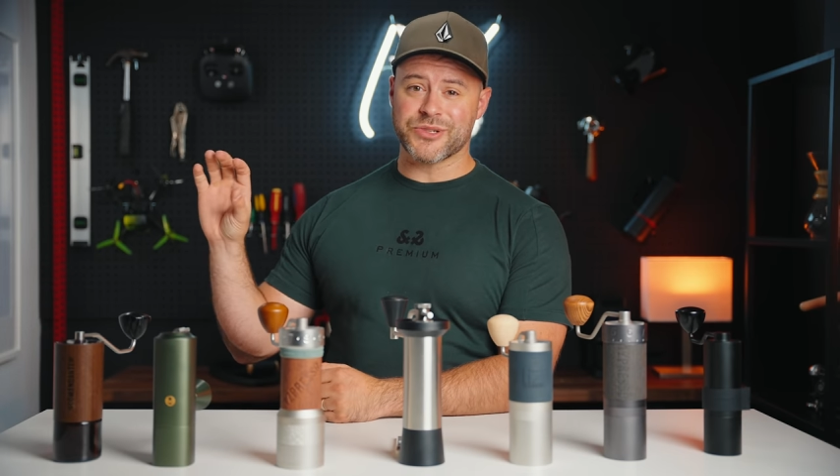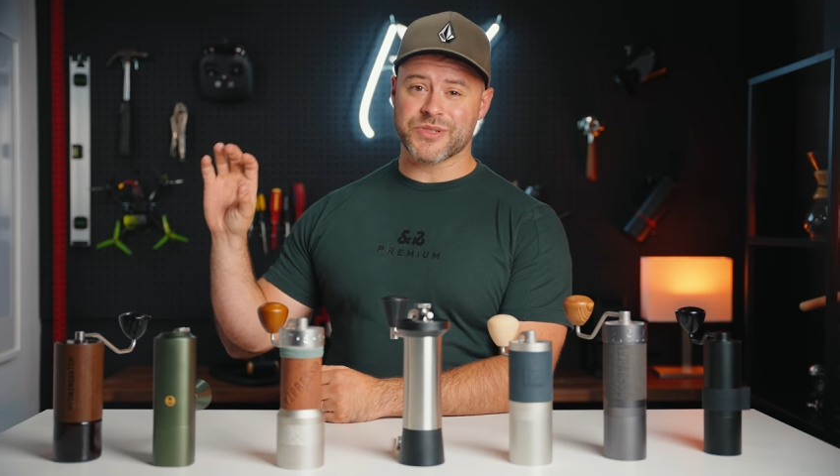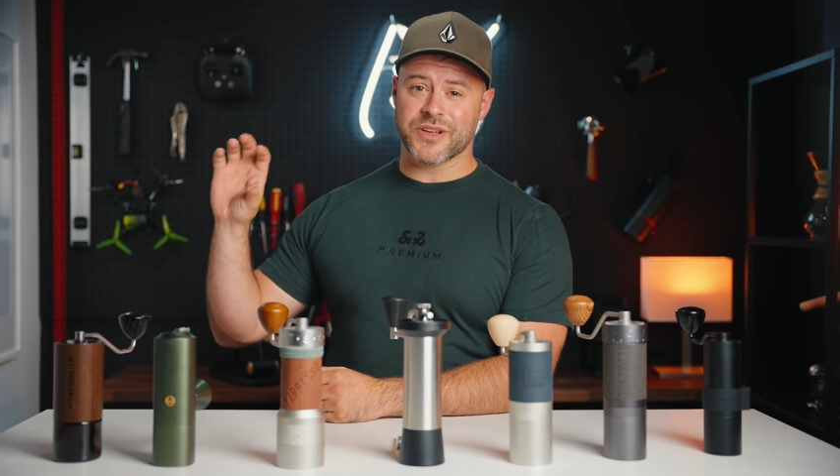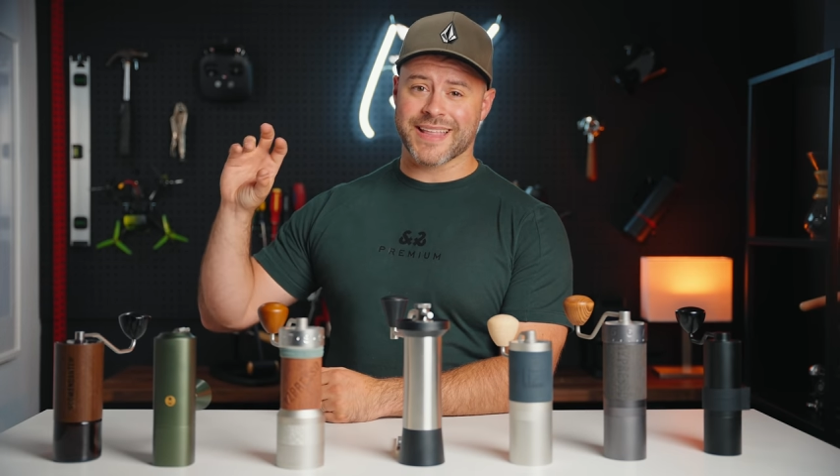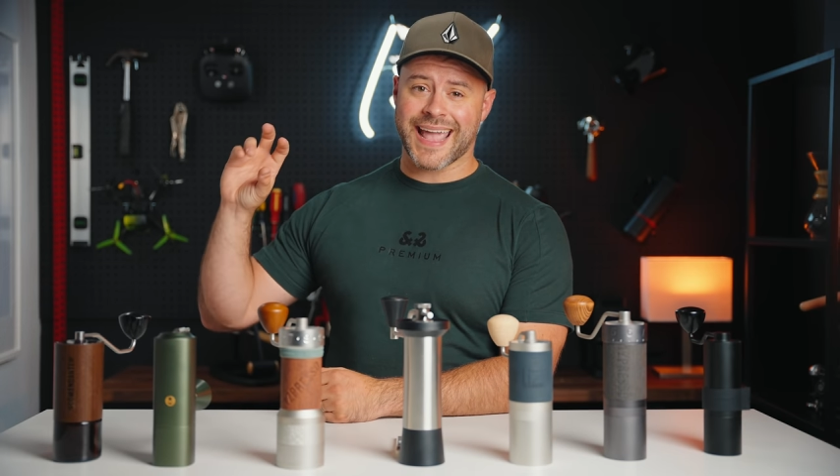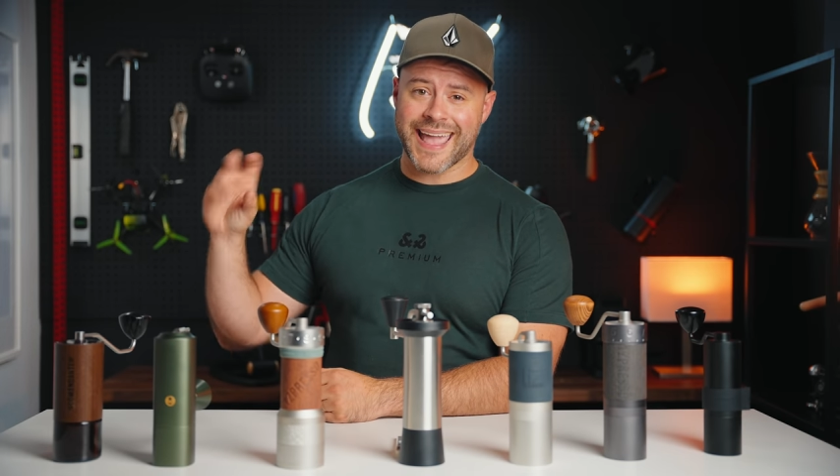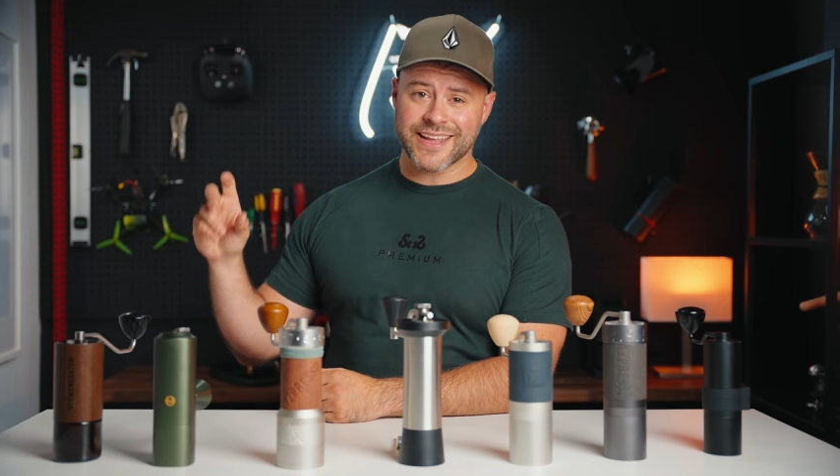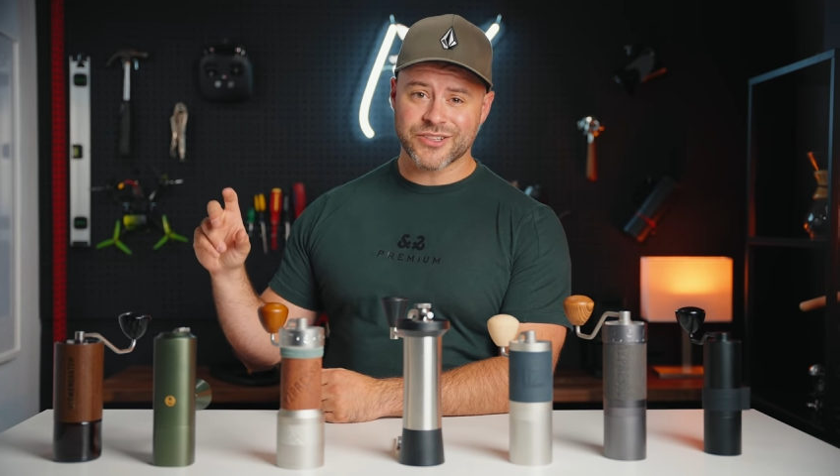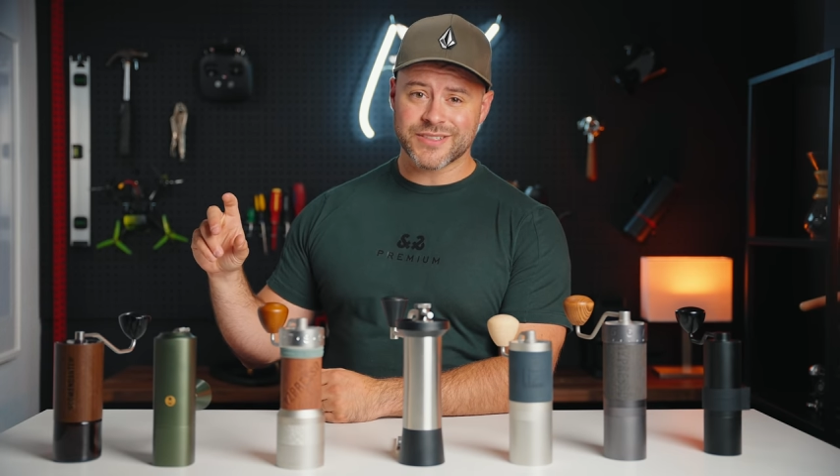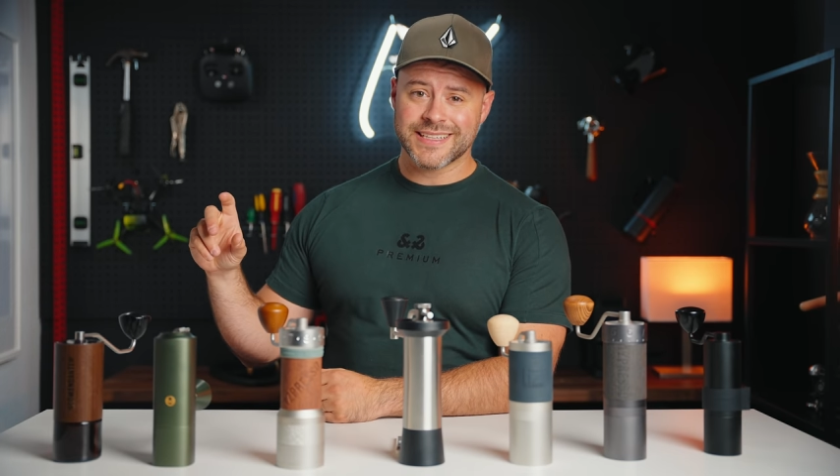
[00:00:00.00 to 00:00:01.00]
used on the
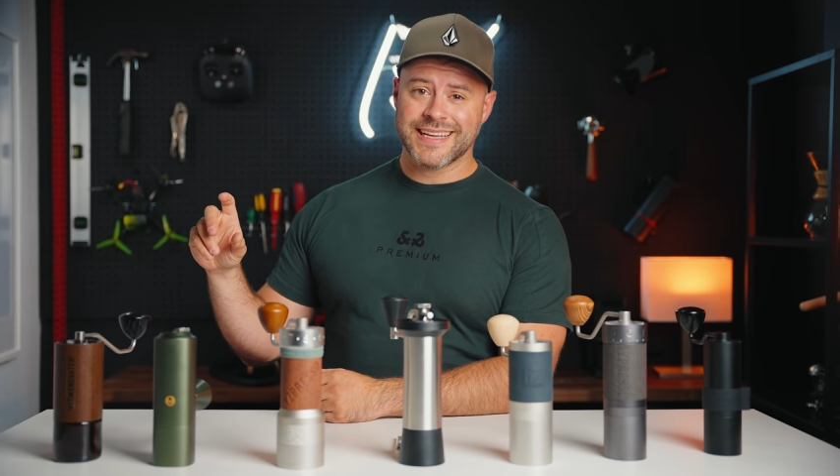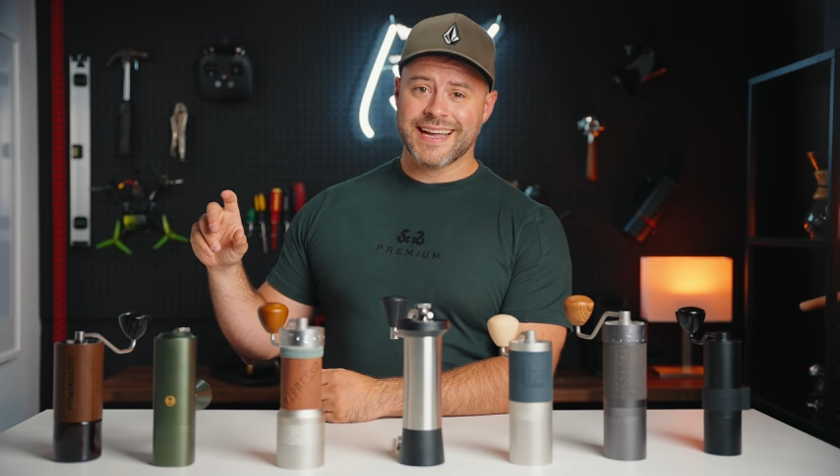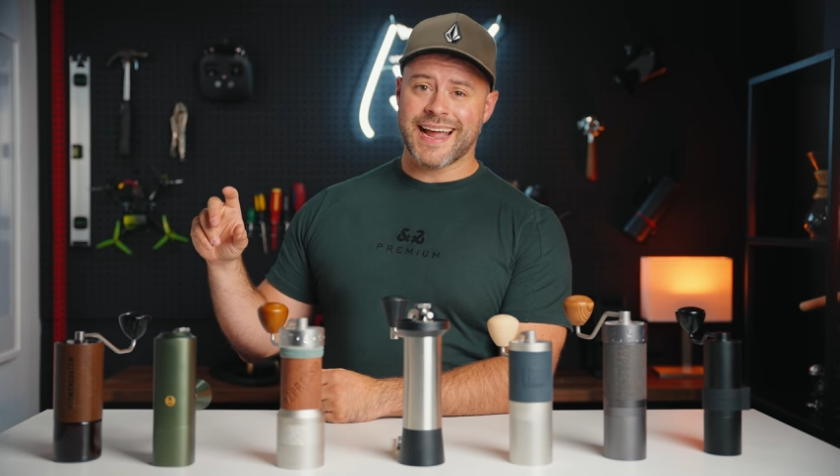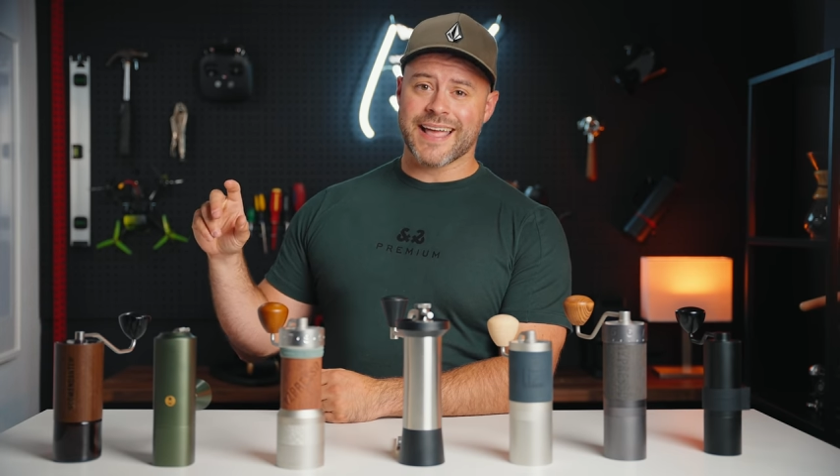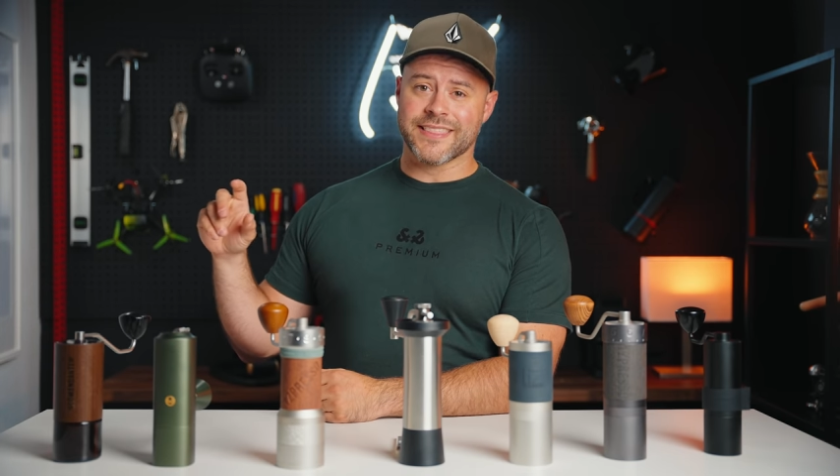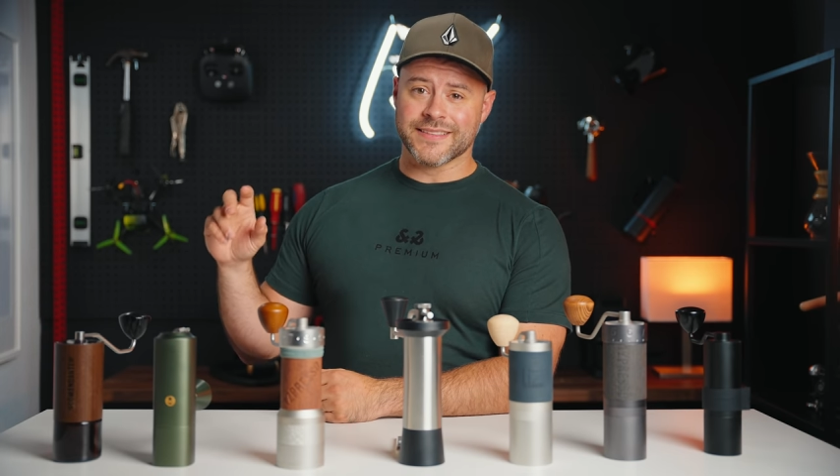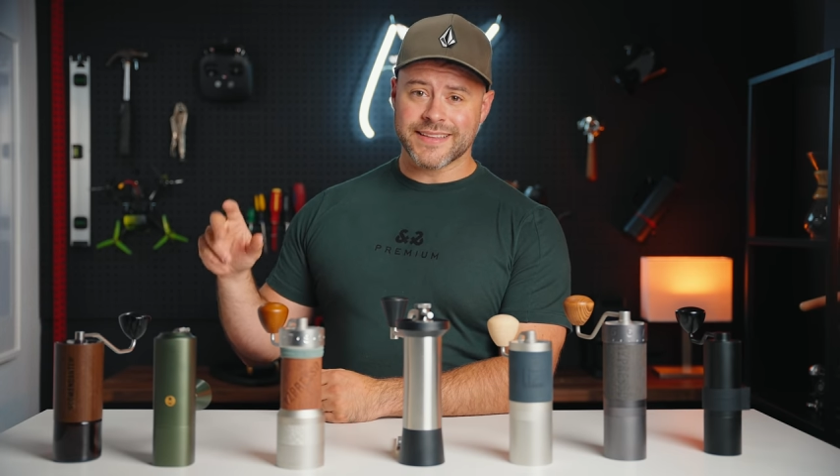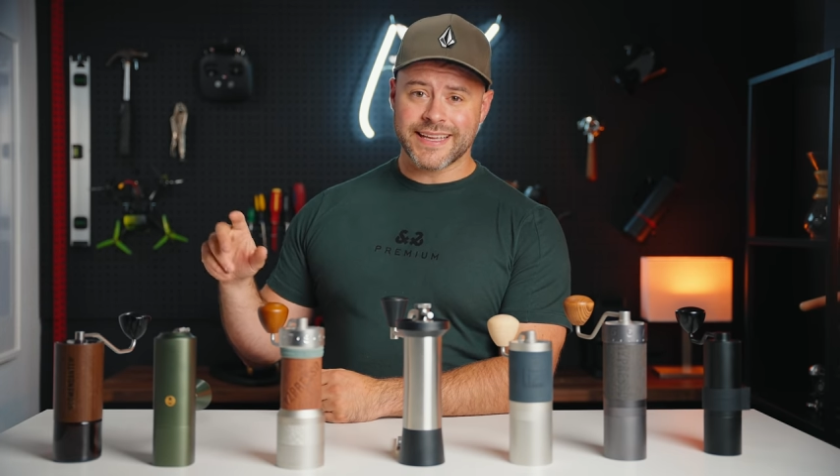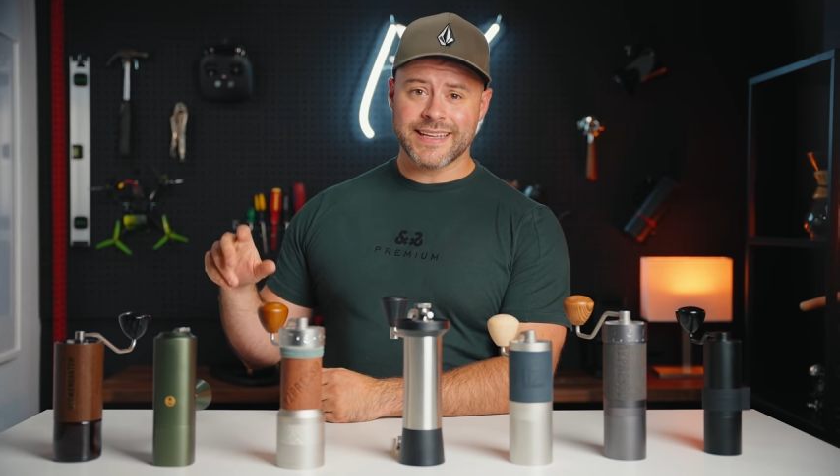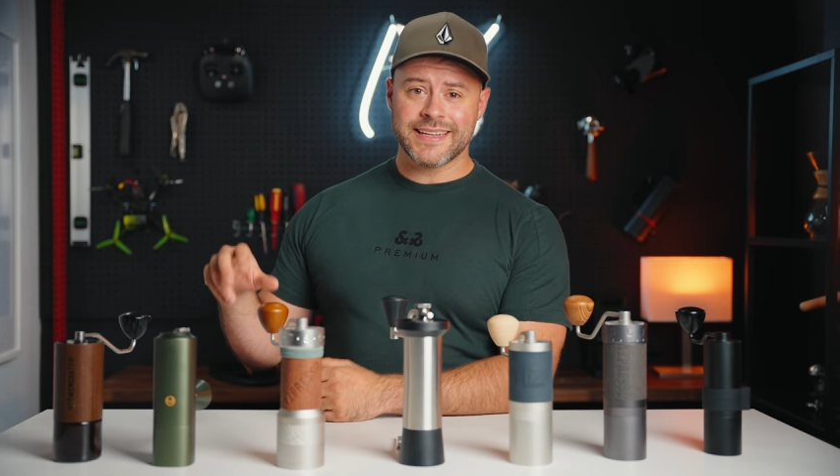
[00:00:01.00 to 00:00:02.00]
handle and the
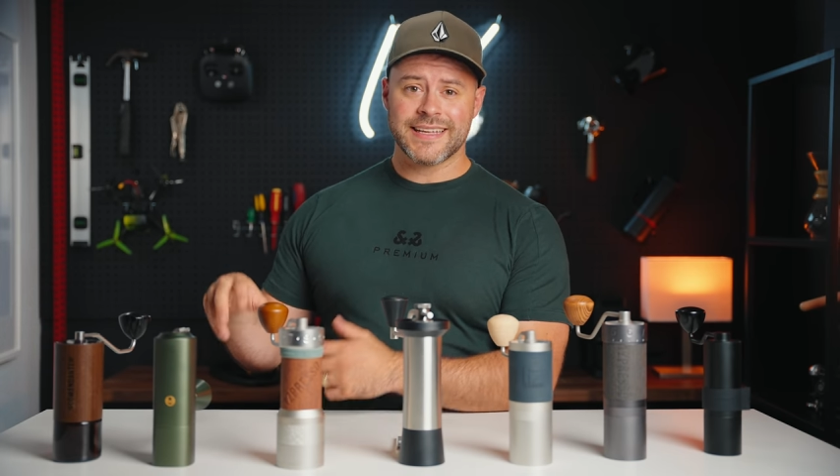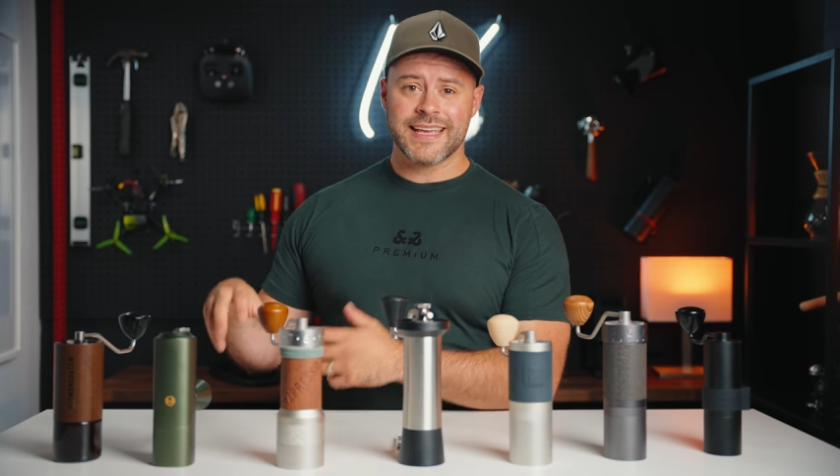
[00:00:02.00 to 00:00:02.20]
lid